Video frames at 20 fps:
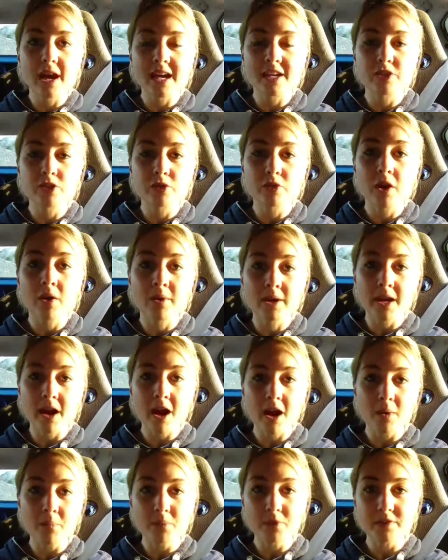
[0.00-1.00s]
that as you're going
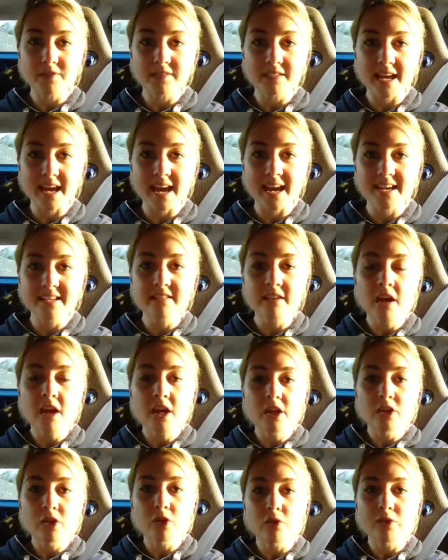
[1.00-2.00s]
up the stairs,
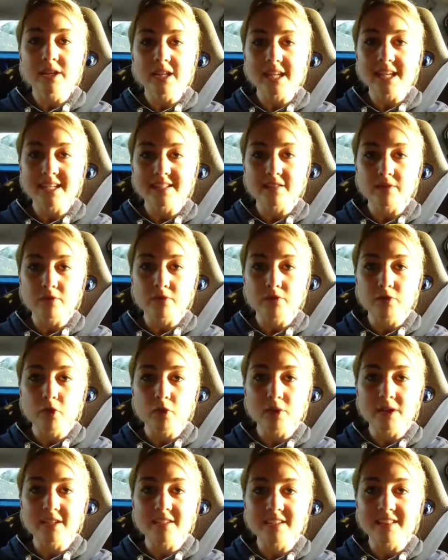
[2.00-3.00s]
your knee isn't
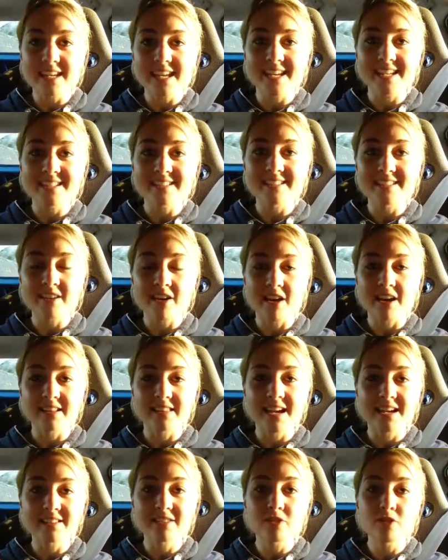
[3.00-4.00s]
falling to the inside.
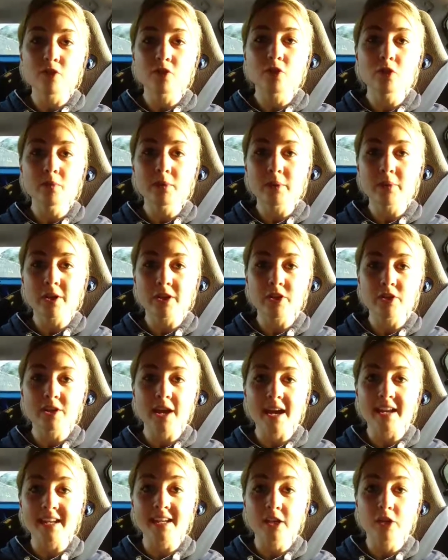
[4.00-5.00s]
That's normally when you
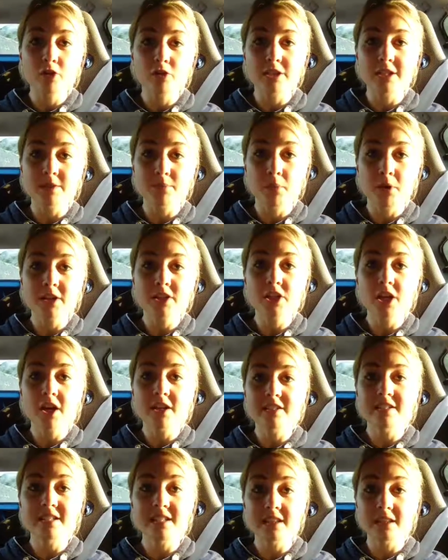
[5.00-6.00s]
get an increased pressure
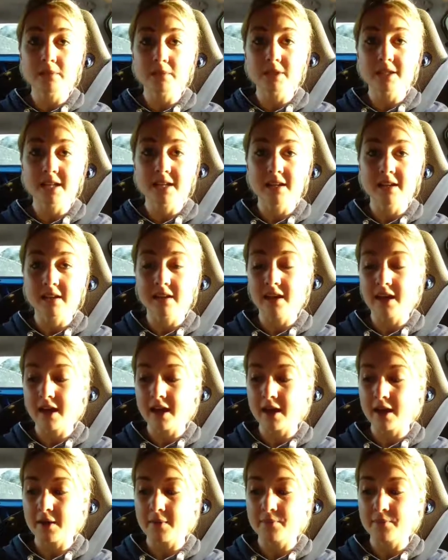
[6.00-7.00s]
underneath the patella,
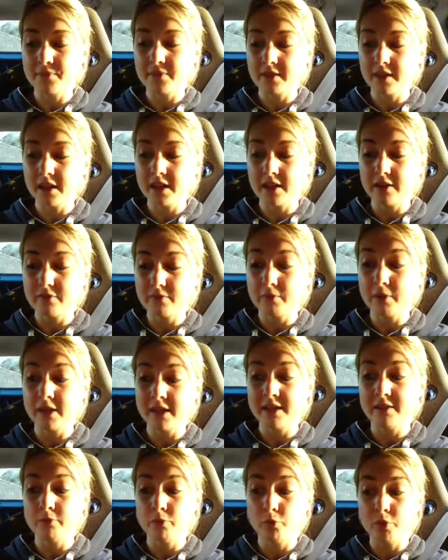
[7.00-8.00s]

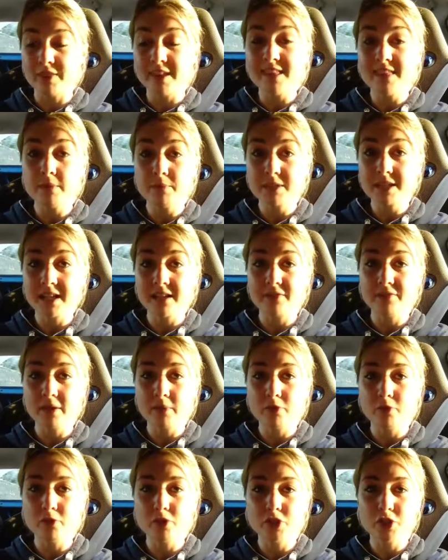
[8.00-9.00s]
within the
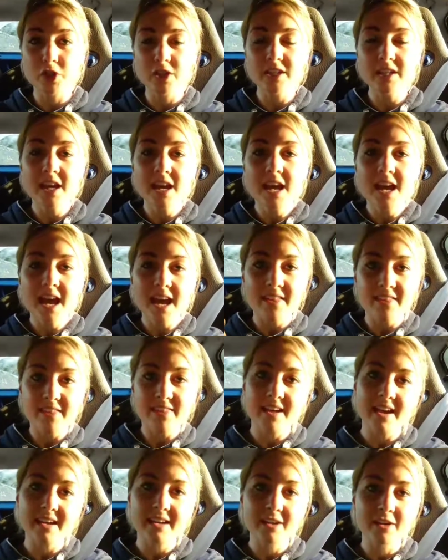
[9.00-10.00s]
patellofemoral joint, and then
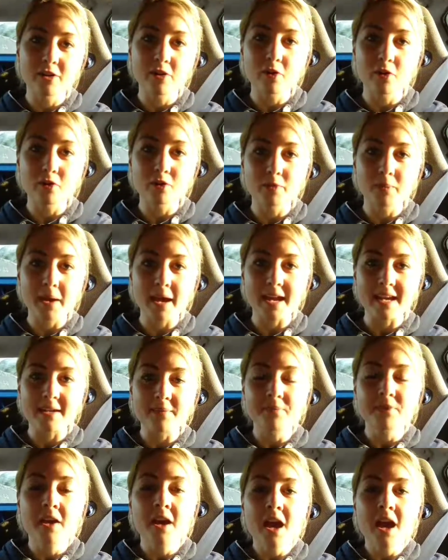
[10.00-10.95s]
that can cause pain.